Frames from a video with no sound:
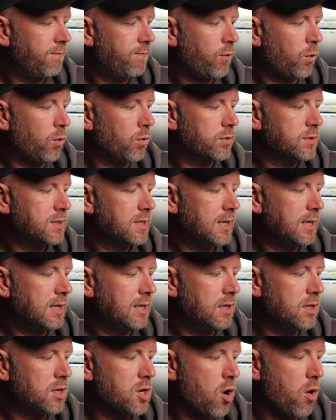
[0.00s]

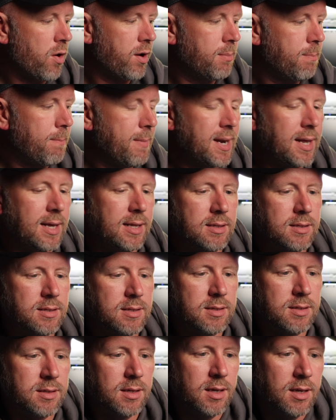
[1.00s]
49
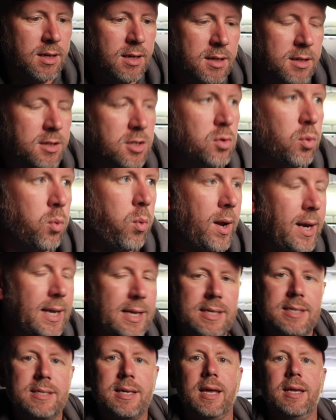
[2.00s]
minutes, 20
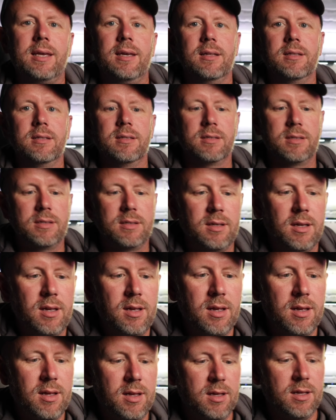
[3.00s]
seconds.
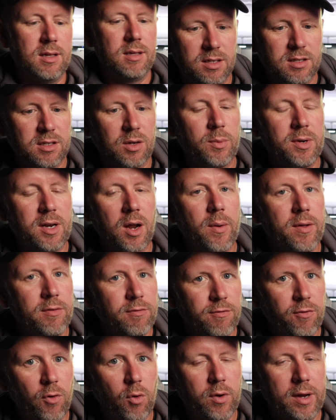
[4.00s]
So we know in
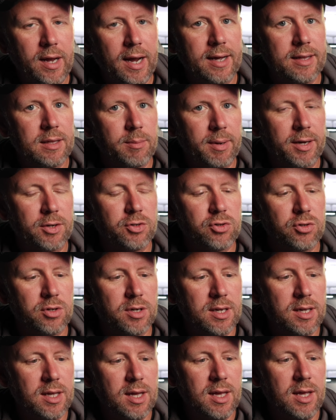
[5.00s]
4K the
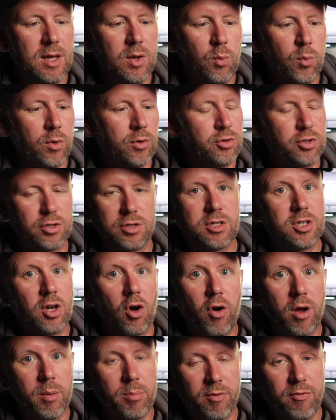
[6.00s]
battery will just
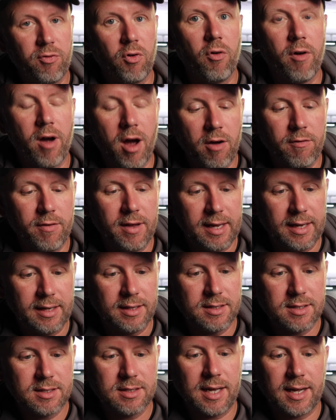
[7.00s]
die before it
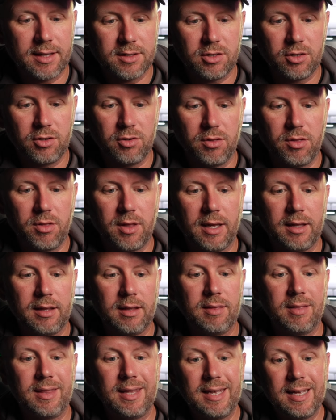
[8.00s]
overheats. That's a good
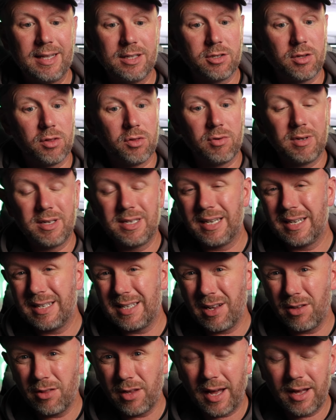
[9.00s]
thing. The
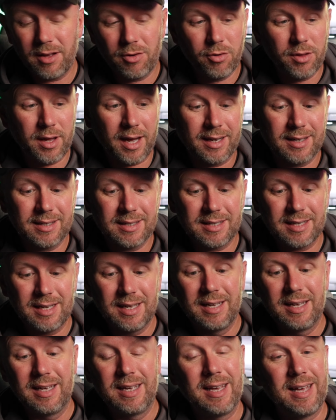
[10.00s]
Insta360 on the other hand
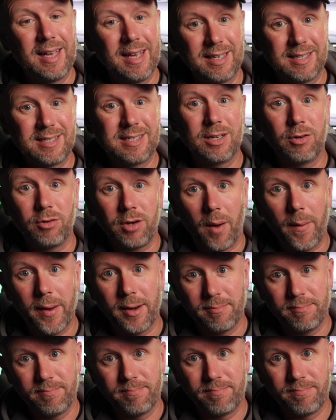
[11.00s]
is still going.